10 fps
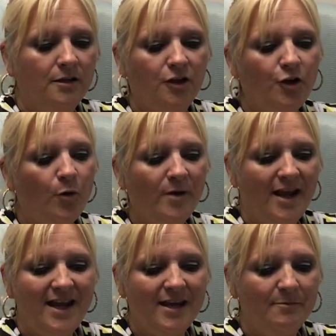You don't
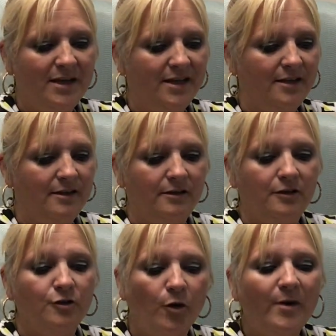aim
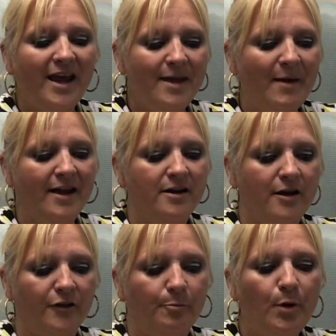at
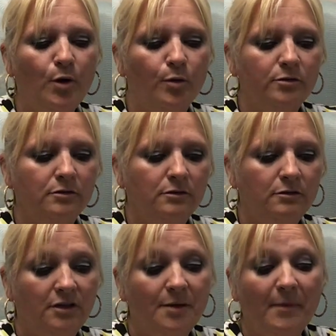another boat.
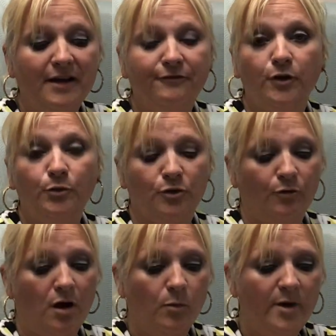It might float the
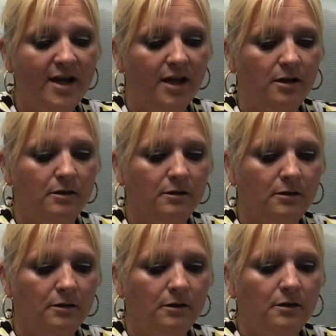wrong way.
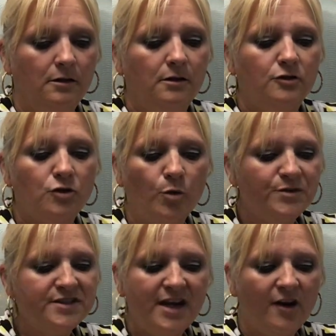
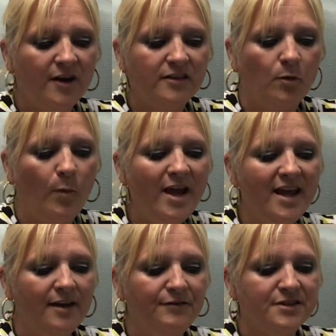Don't stare at the
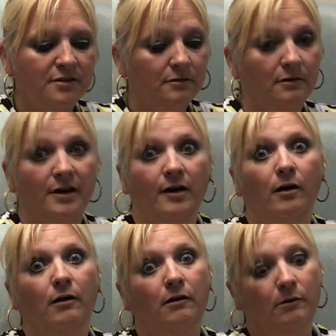waves. They're
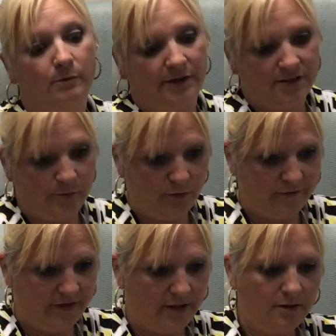always
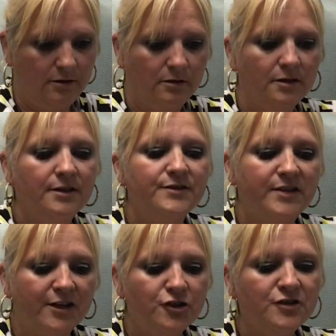moving.
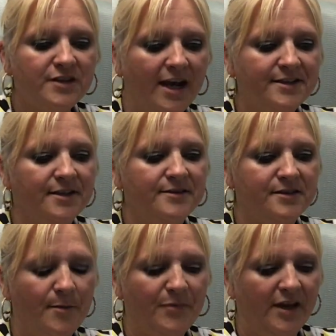Set your sights on
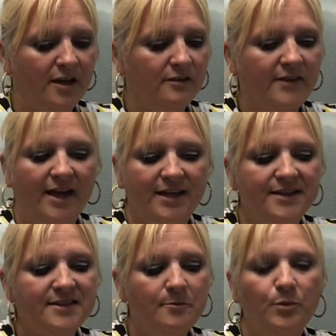something that
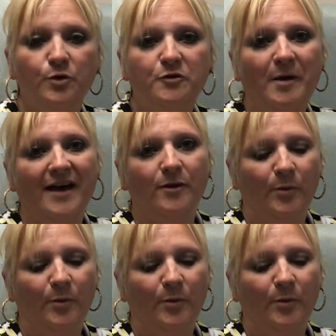isn't moved by the